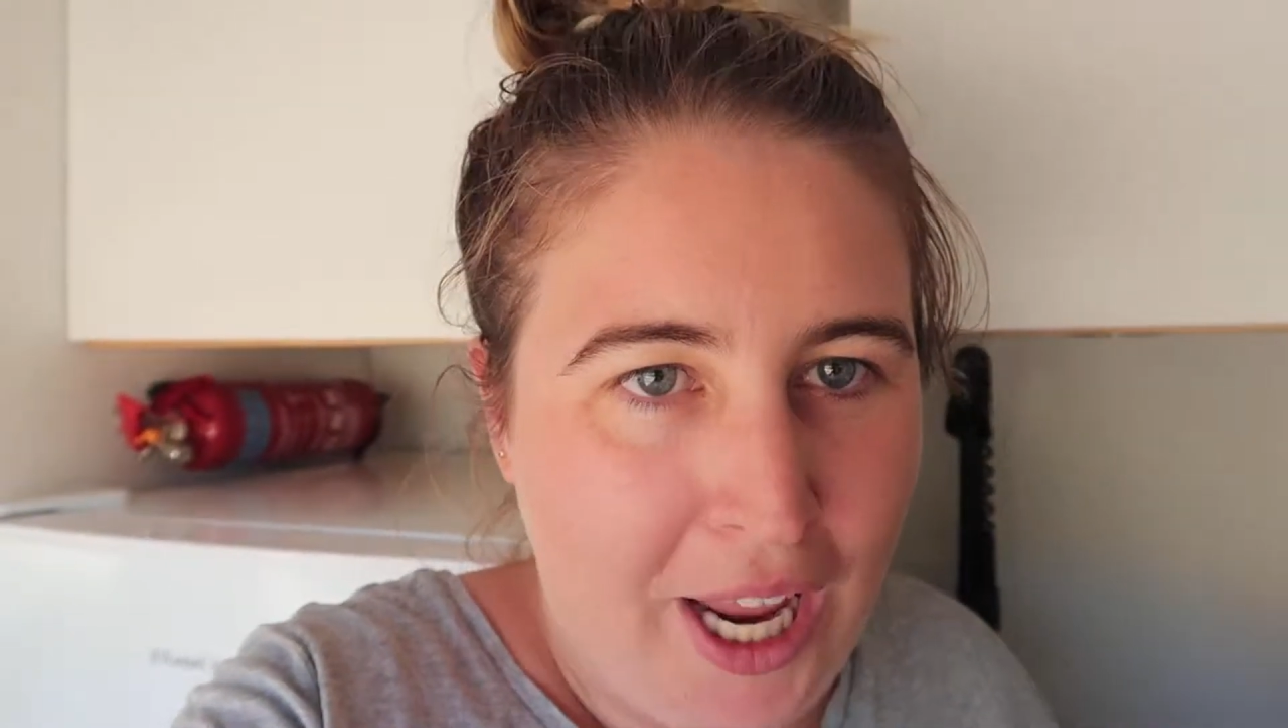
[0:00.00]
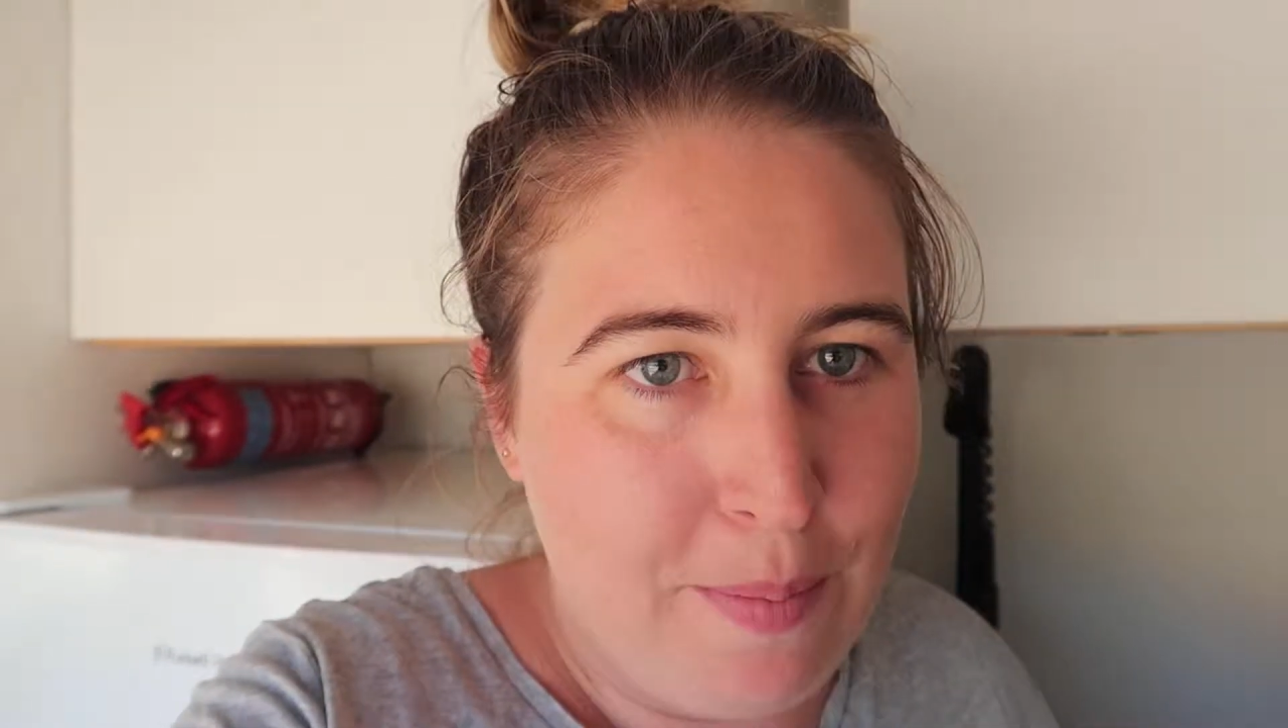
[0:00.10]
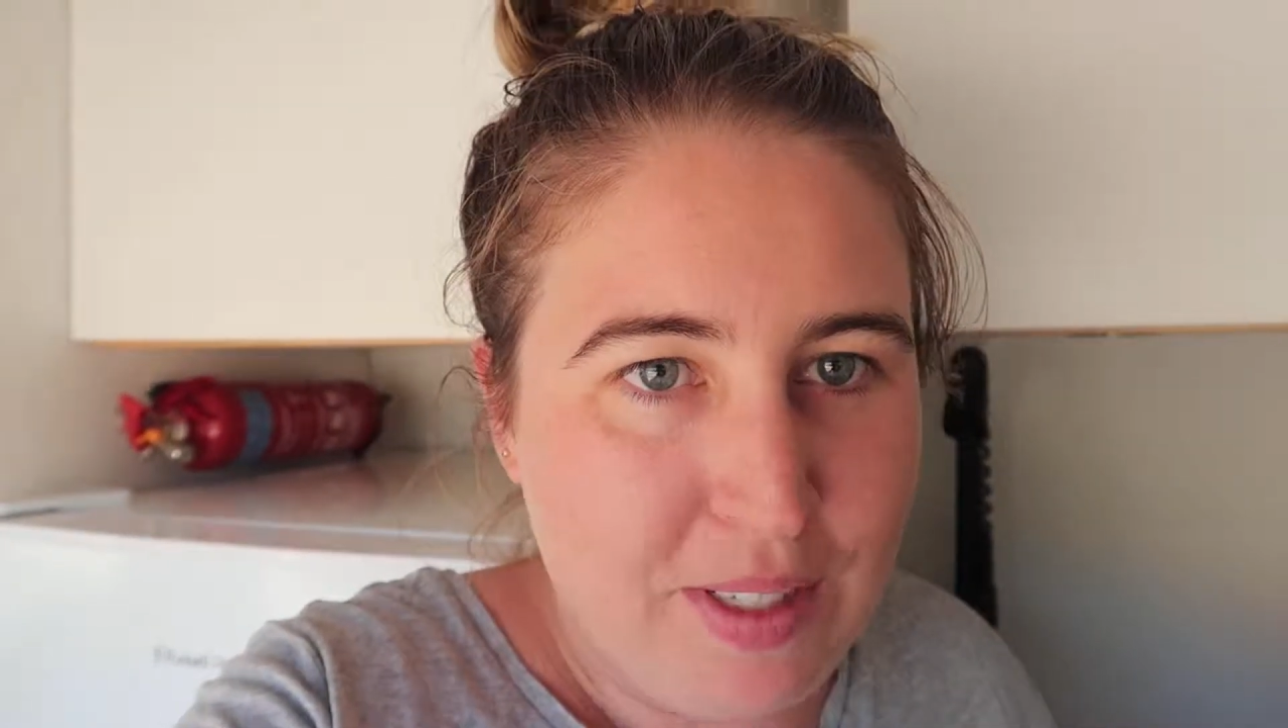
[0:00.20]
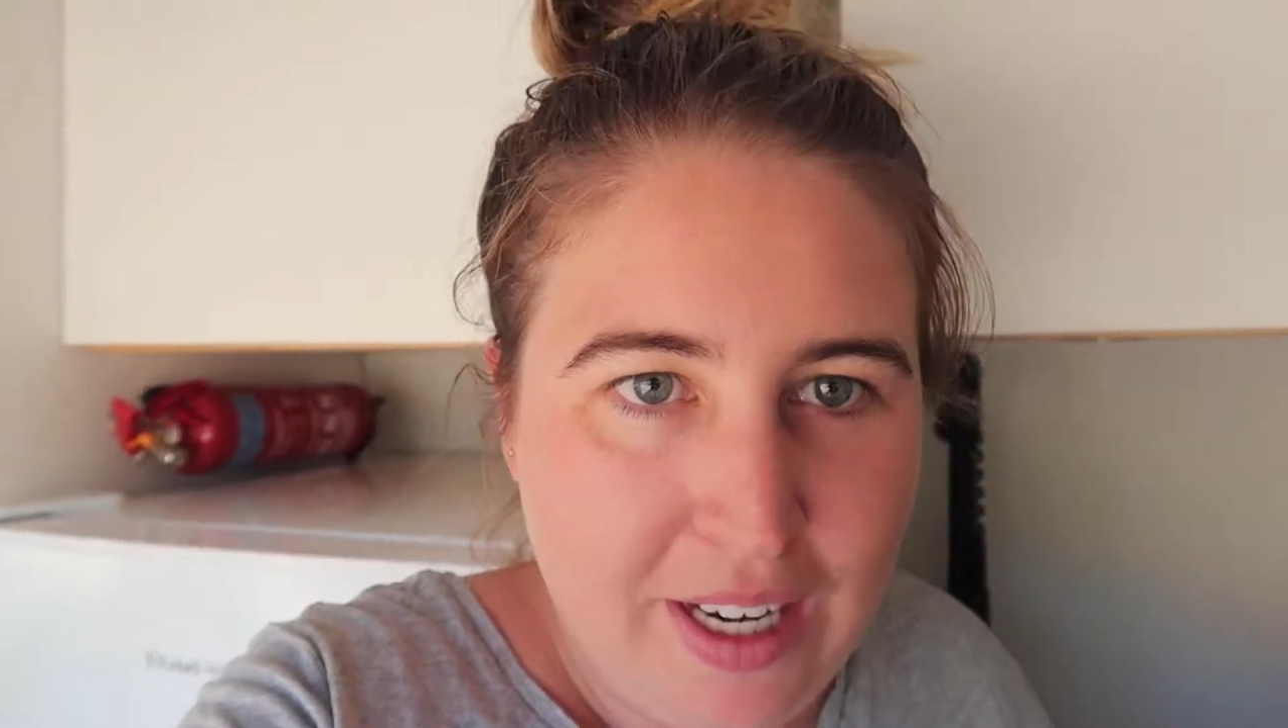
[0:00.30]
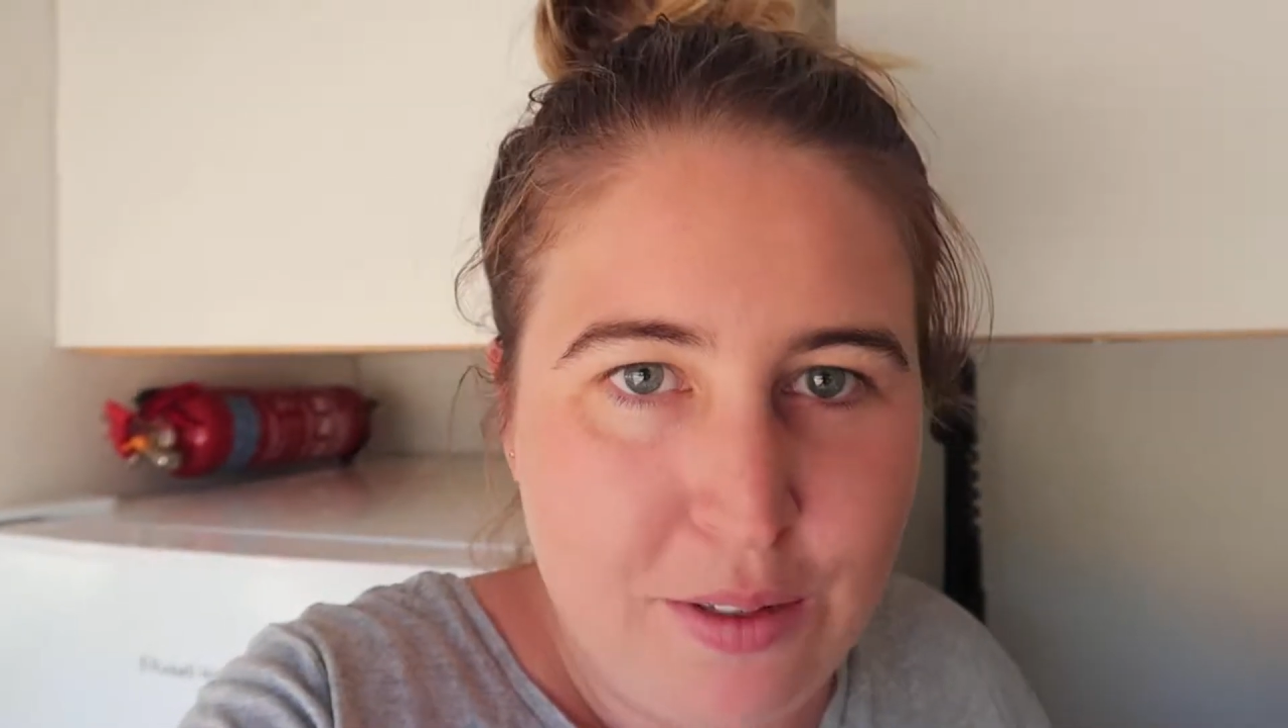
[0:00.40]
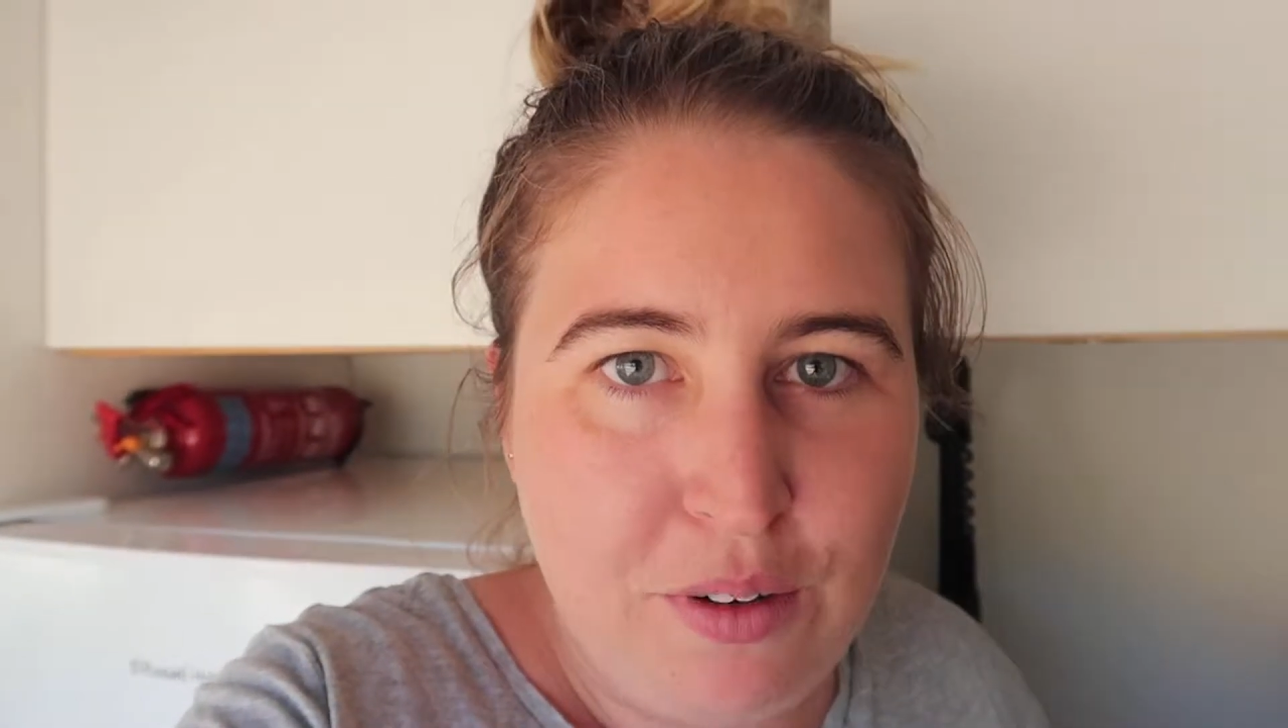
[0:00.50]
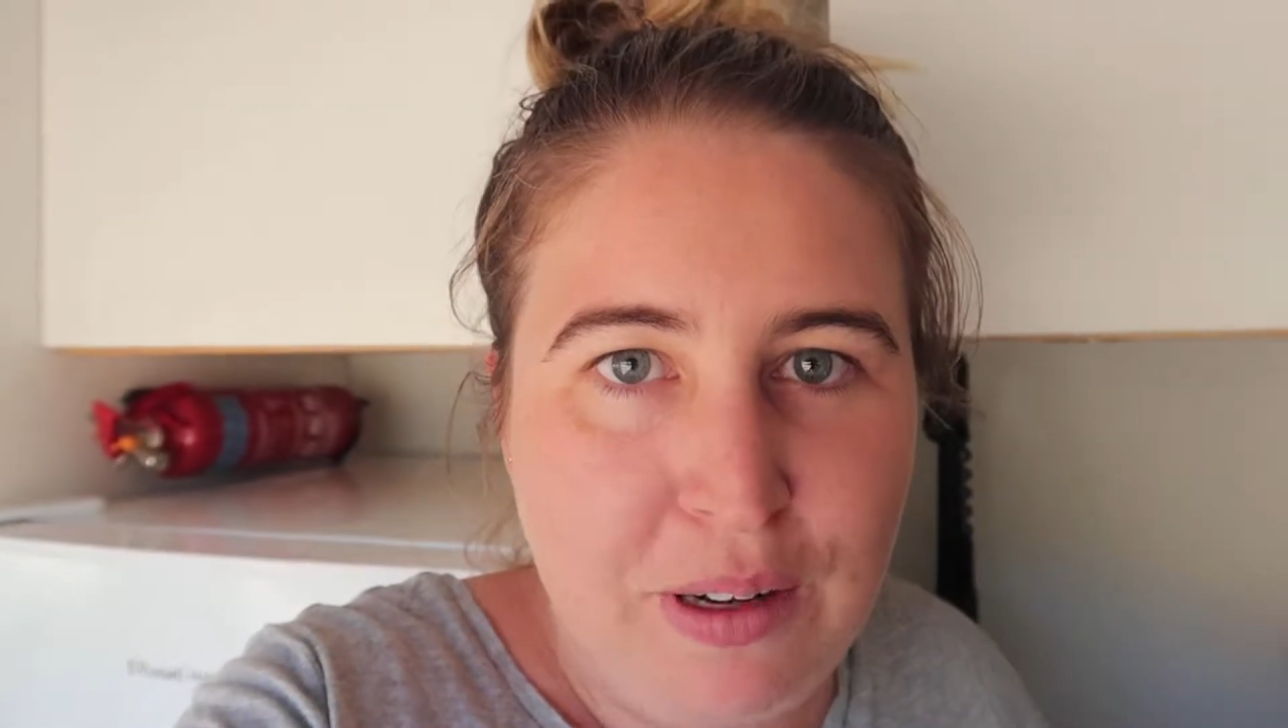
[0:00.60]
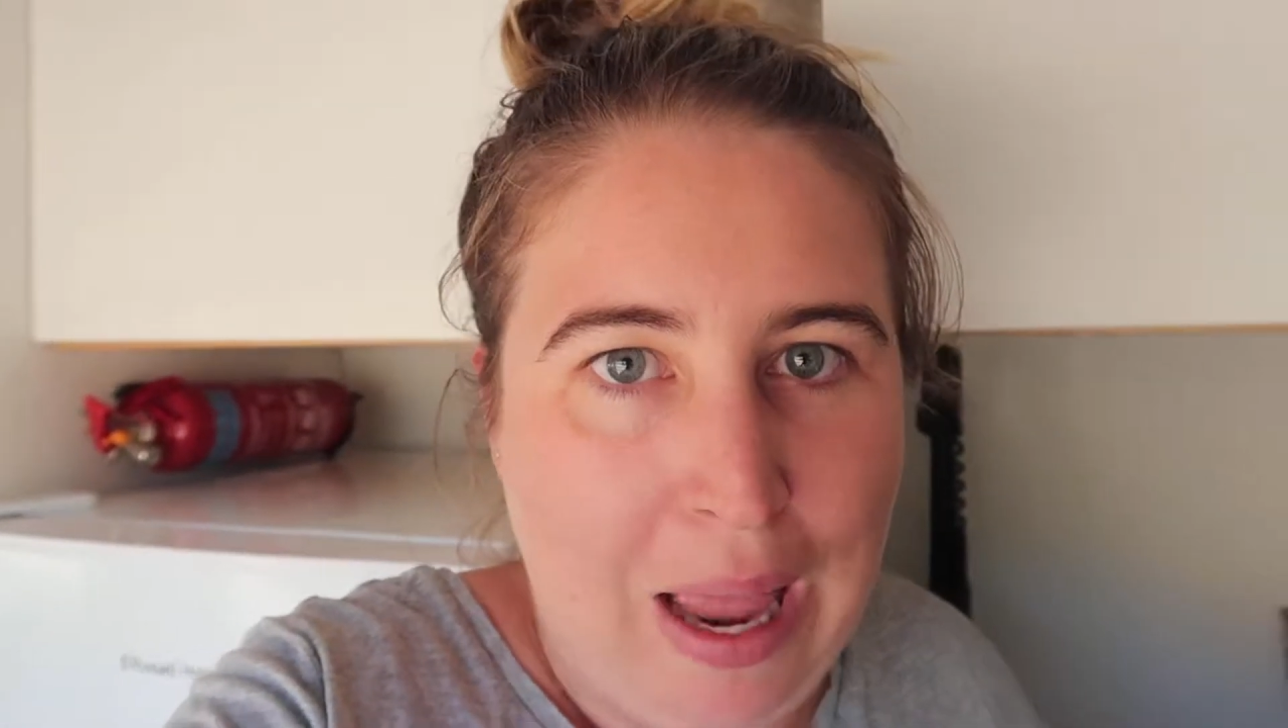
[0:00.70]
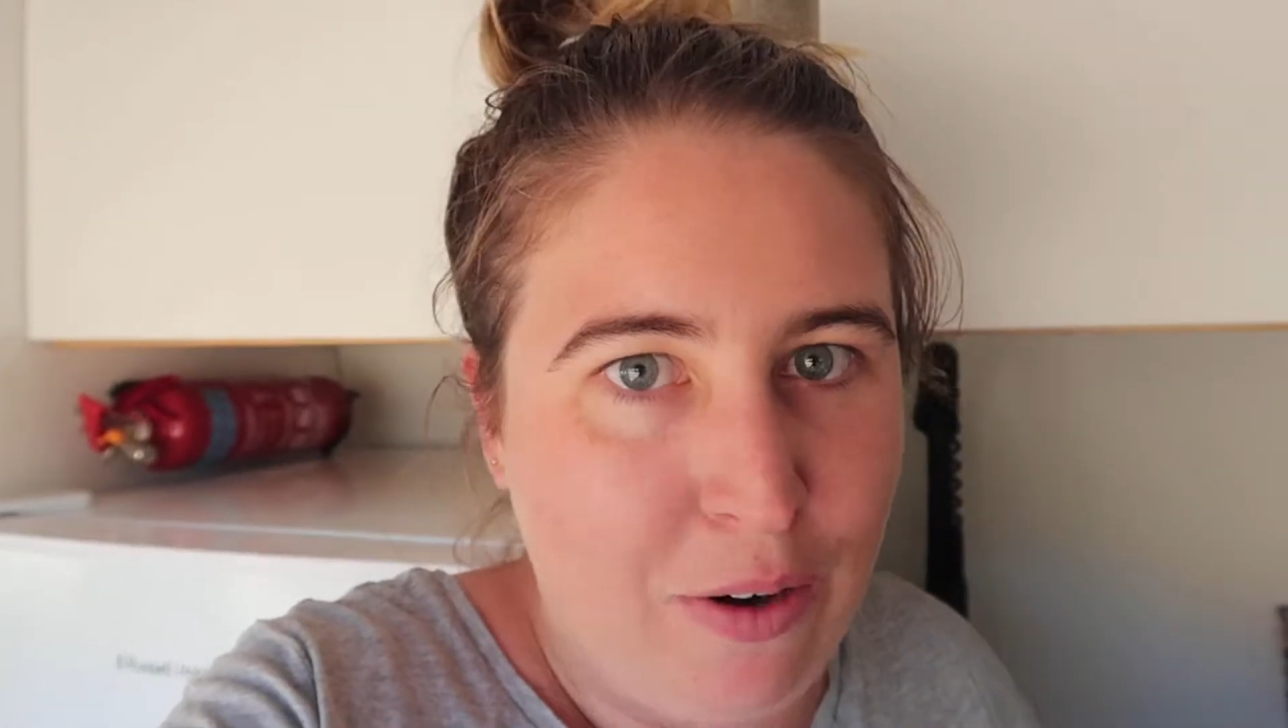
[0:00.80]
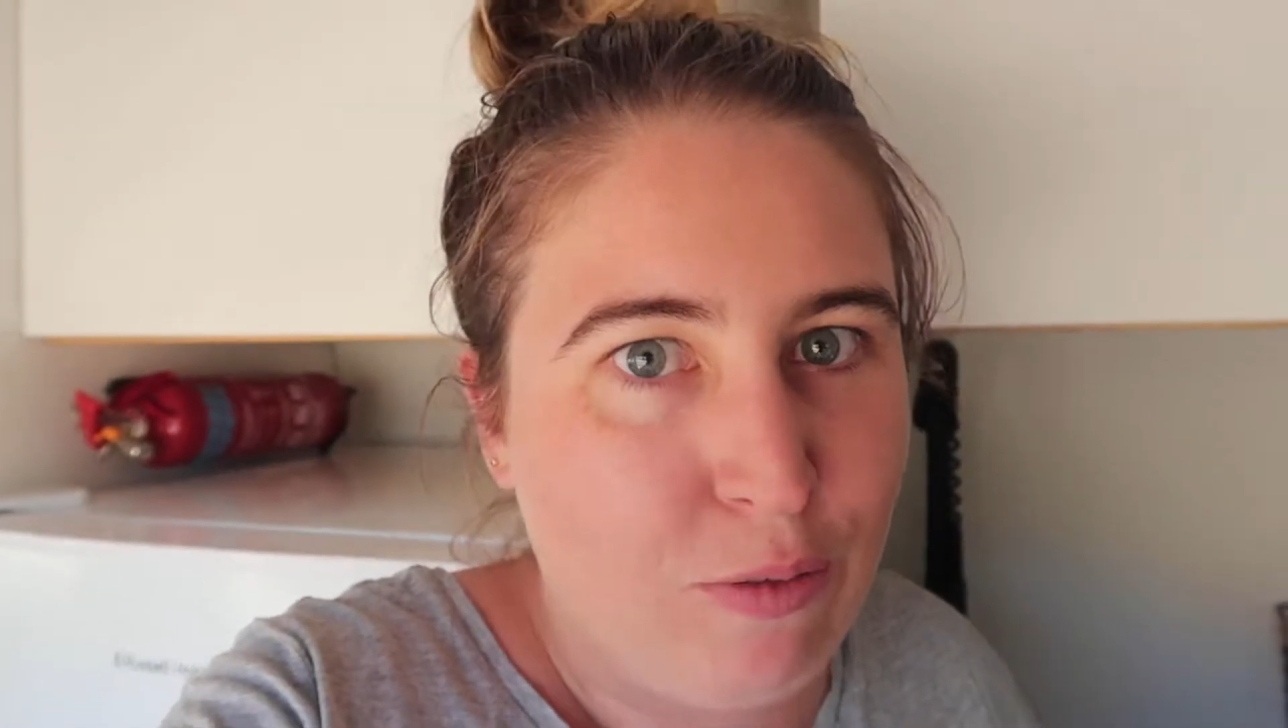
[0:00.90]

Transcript: campsites we're like